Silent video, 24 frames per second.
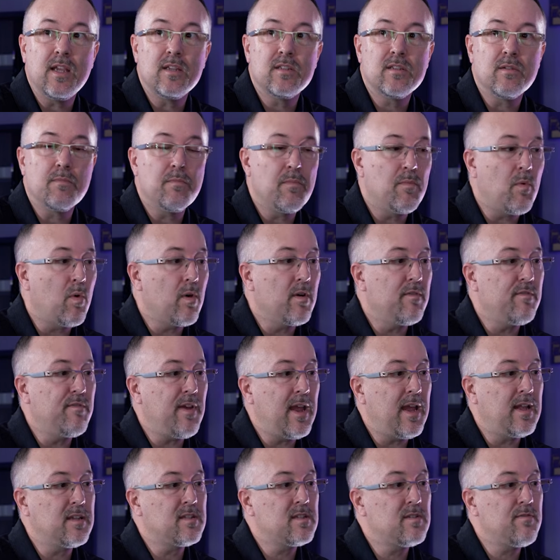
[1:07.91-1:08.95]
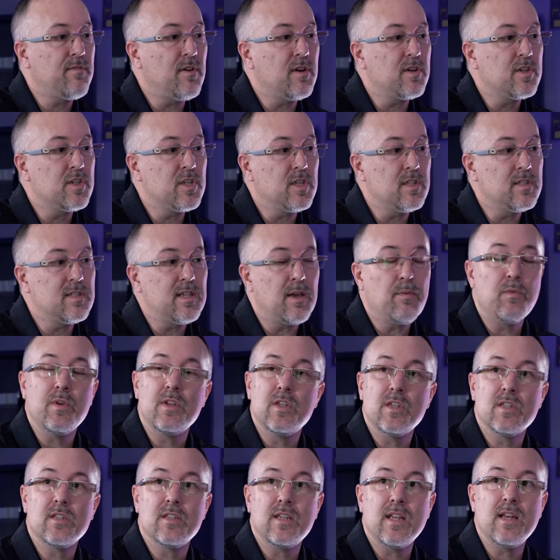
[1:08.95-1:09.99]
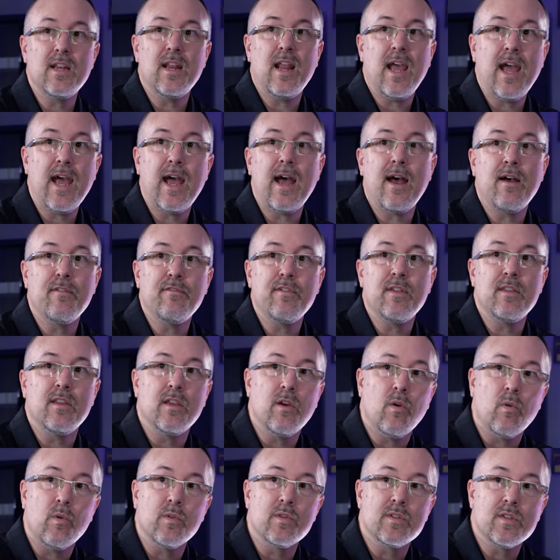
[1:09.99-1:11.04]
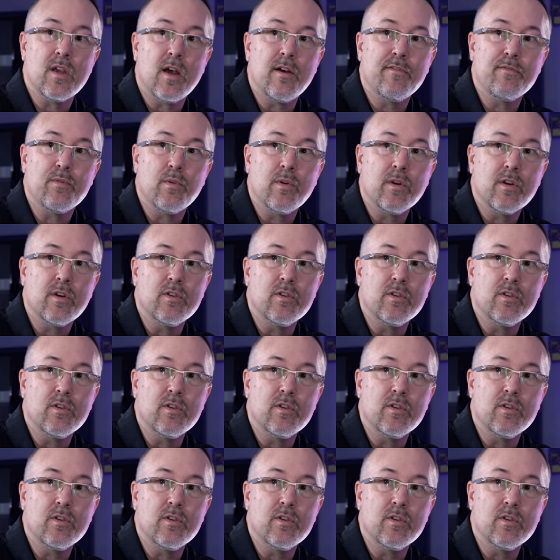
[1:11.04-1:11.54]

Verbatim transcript: some more advanced functions that we just didn't have in the old software